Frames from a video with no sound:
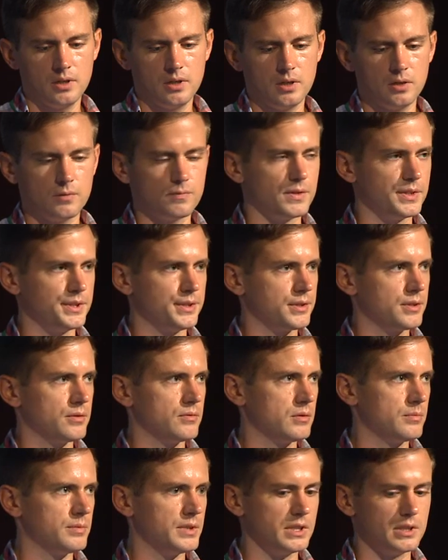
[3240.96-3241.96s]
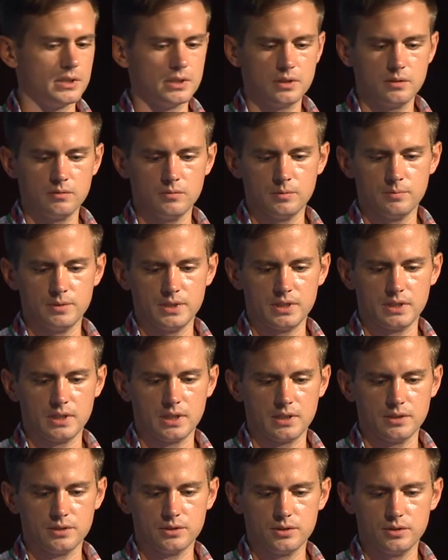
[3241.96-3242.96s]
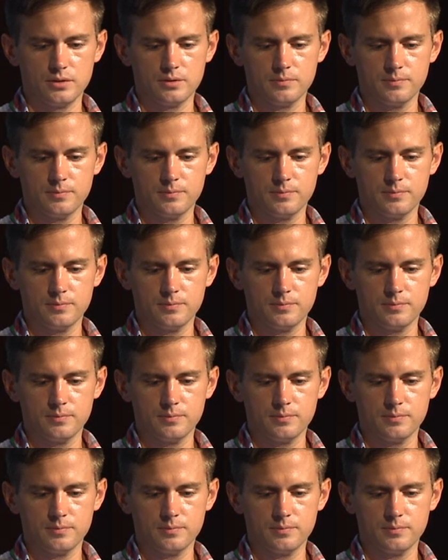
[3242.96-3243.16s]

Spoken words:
hopefully soon will be a non-issue.